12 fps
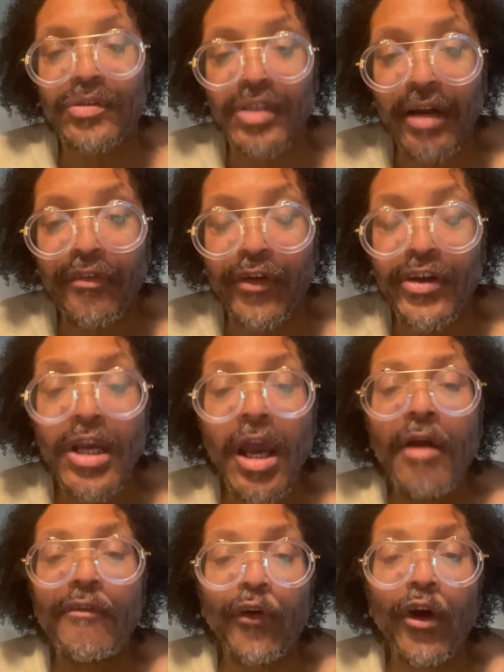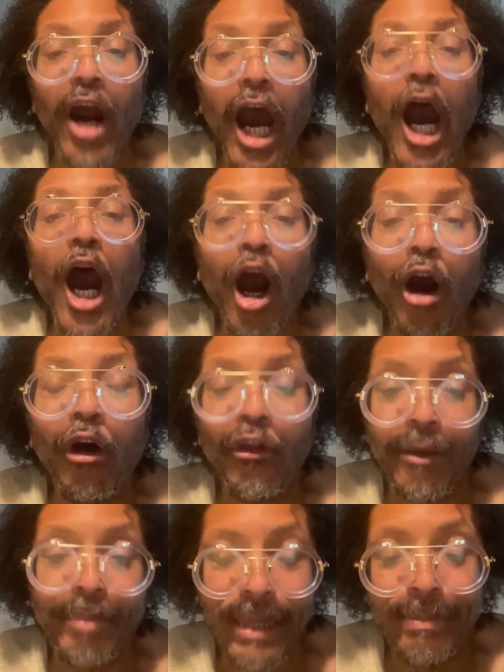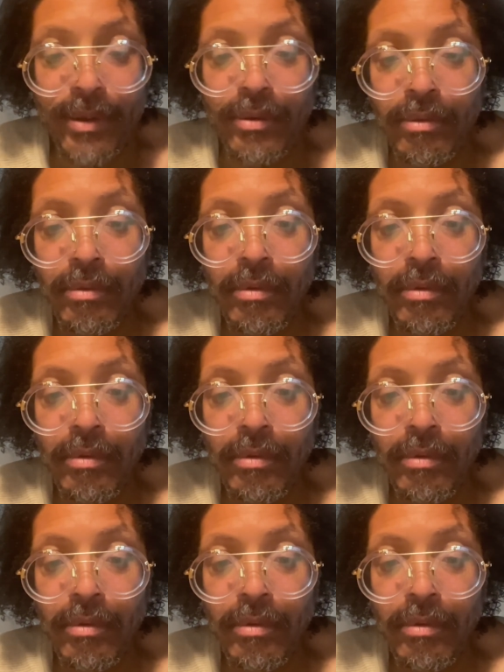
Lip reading: suffrage for all the people.